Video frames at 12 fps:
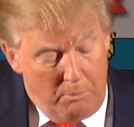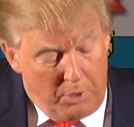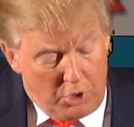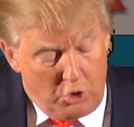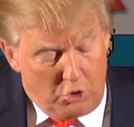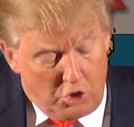
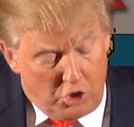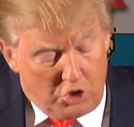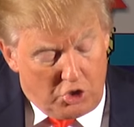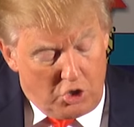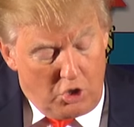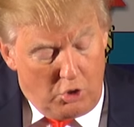But you
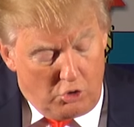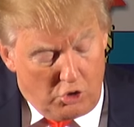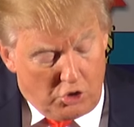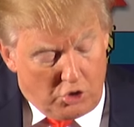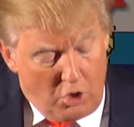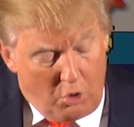just you
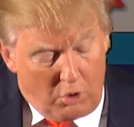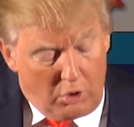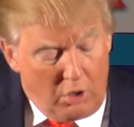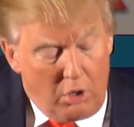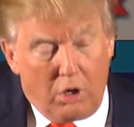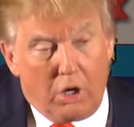just go
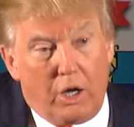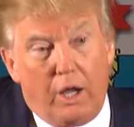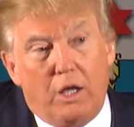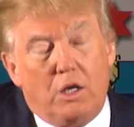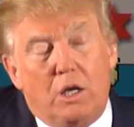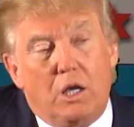along and,